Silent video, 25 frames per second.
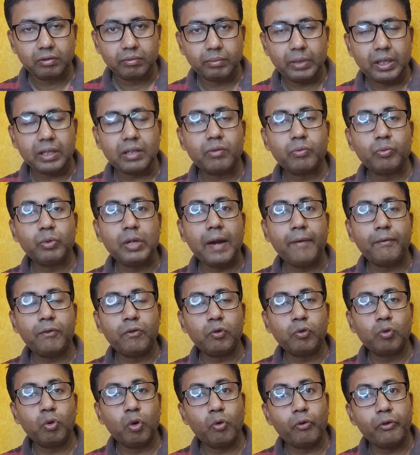But we have
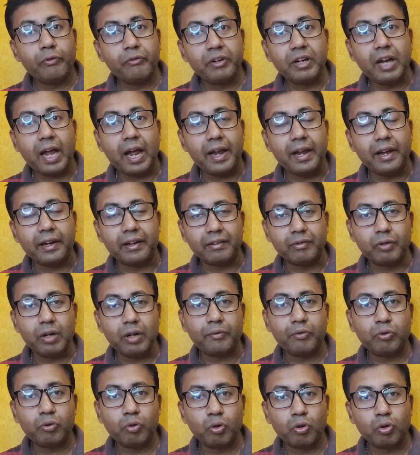to go even higher. We
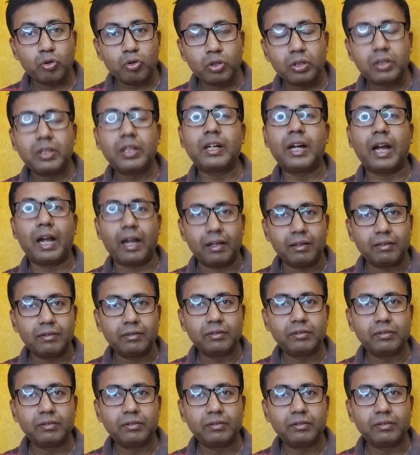have to go to Shuddha Ga.